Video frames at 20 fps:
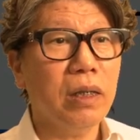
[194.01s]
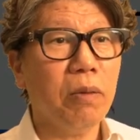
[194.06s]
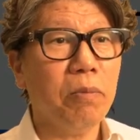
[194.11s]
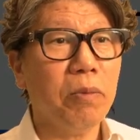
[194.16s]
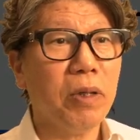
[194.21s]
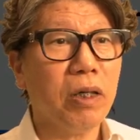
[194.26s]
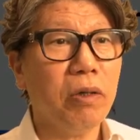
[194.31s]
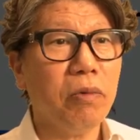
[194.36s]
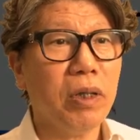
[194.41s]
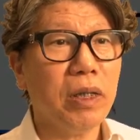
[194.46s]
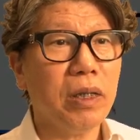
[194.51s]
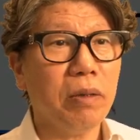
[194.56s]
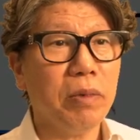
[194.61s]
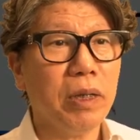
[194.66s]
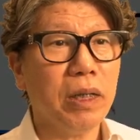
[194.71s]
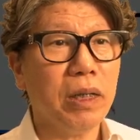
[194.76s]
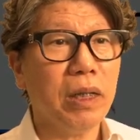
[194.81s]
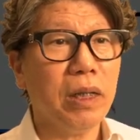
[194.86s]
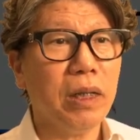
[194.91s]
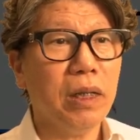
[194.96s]
situation
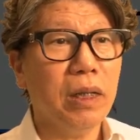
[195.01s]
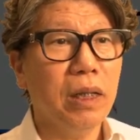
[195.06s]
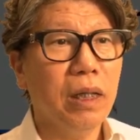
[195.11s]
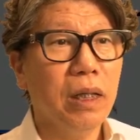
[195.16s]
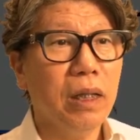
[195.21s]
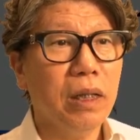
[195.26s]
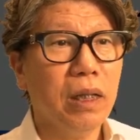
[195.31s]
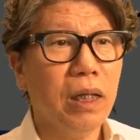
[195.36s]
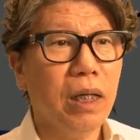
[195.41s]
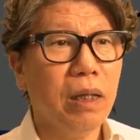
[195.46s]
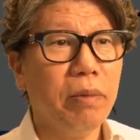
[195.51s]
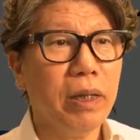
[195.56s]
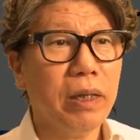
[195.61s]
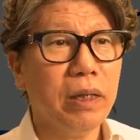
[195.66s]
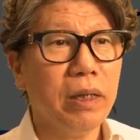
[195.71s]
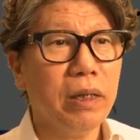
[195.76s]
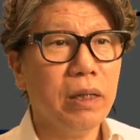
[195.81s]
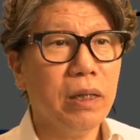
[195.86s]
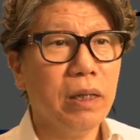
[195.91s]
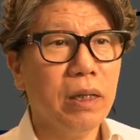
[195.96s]
where the internal
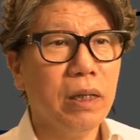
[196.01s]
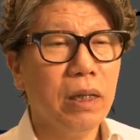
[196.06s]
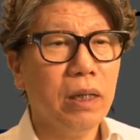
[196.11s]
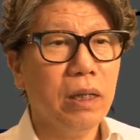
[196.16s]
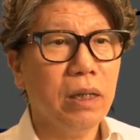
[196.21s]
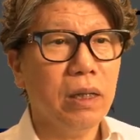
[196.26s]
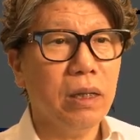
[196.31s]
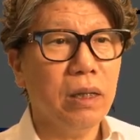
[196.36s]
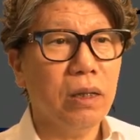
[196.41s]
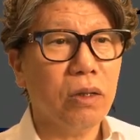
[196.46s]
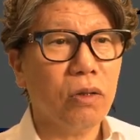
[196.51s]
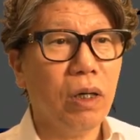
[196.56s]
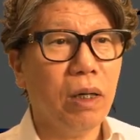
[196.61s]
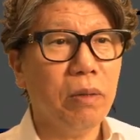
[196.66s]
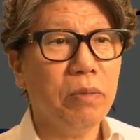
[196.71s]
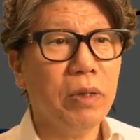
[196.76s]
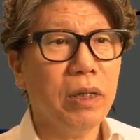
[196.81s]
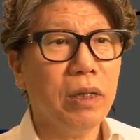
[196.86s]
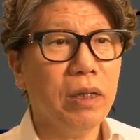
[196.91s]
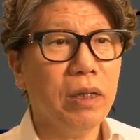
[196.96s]
inclines and external inclines are